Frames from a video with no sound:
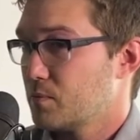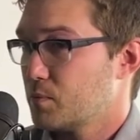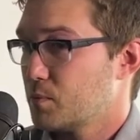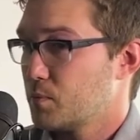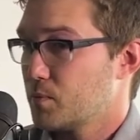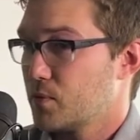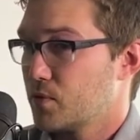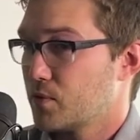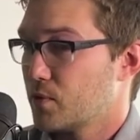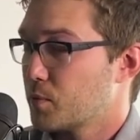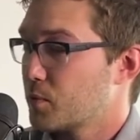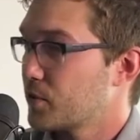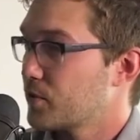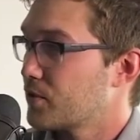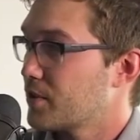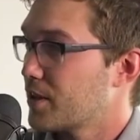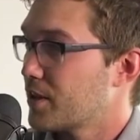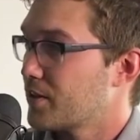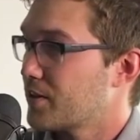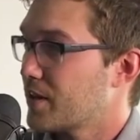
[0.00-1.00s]

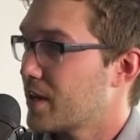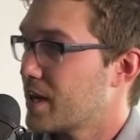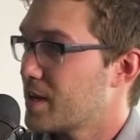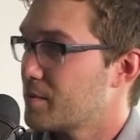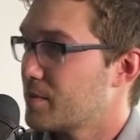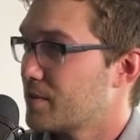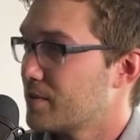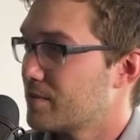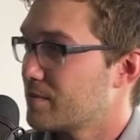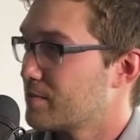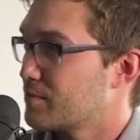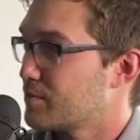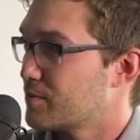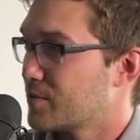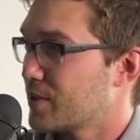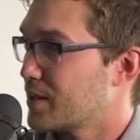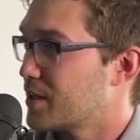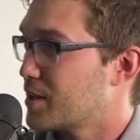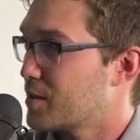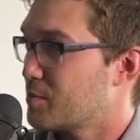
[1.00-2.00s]
snowboards all the time,
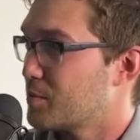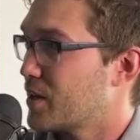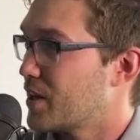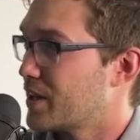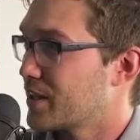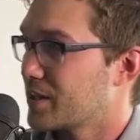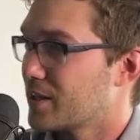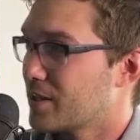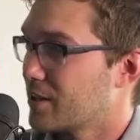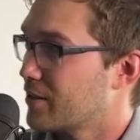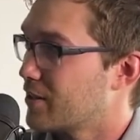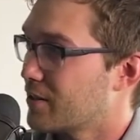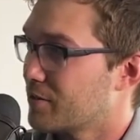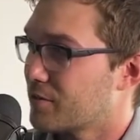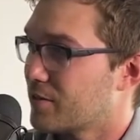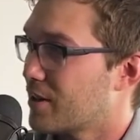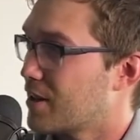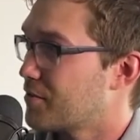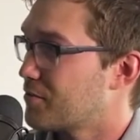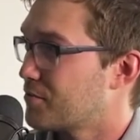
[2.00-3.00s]
and I ended up buying
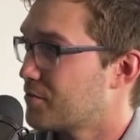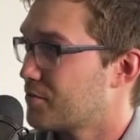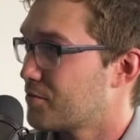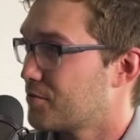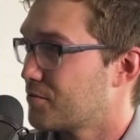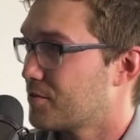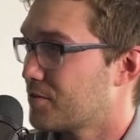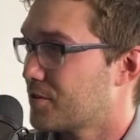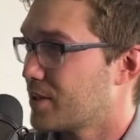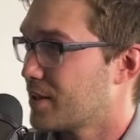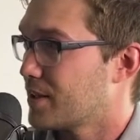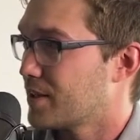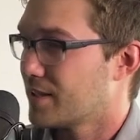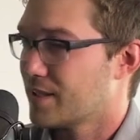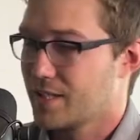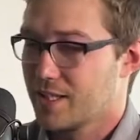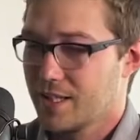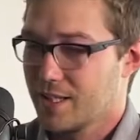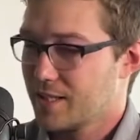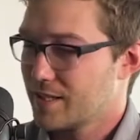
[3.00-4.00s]
gear off of
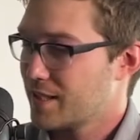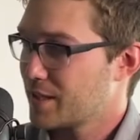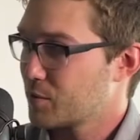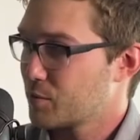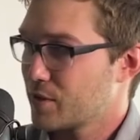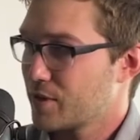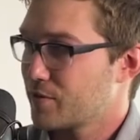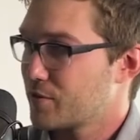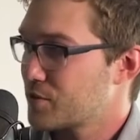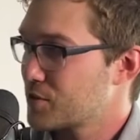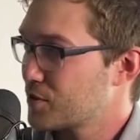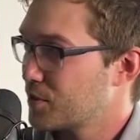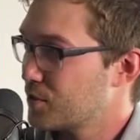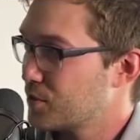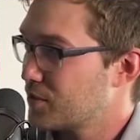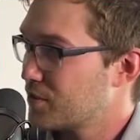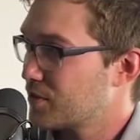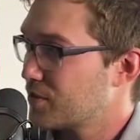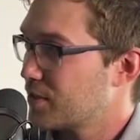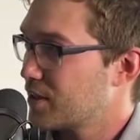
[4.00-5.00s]
like whatever
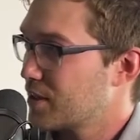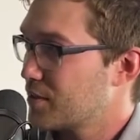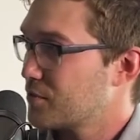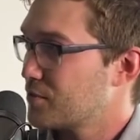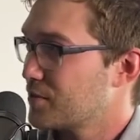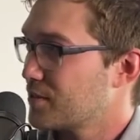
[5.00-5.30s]
shows and stuff.